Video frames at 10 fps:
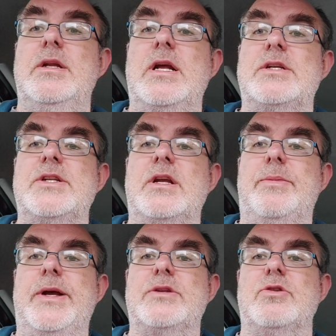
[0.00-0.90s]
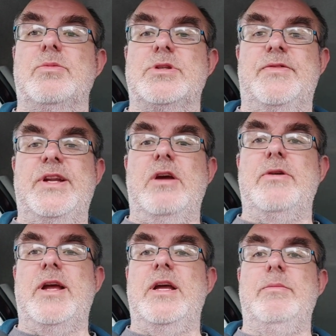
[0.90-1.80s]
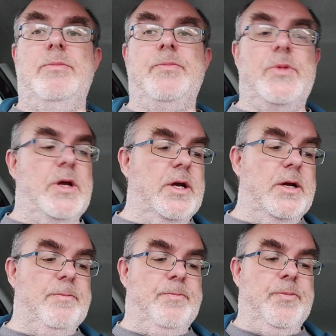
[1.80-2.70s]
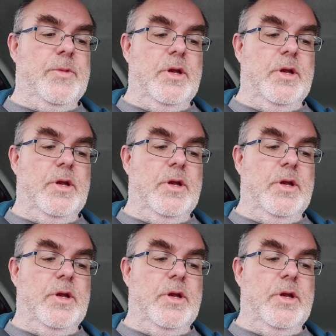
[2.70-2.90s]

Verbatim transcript: next thing I picked up was a video game, um,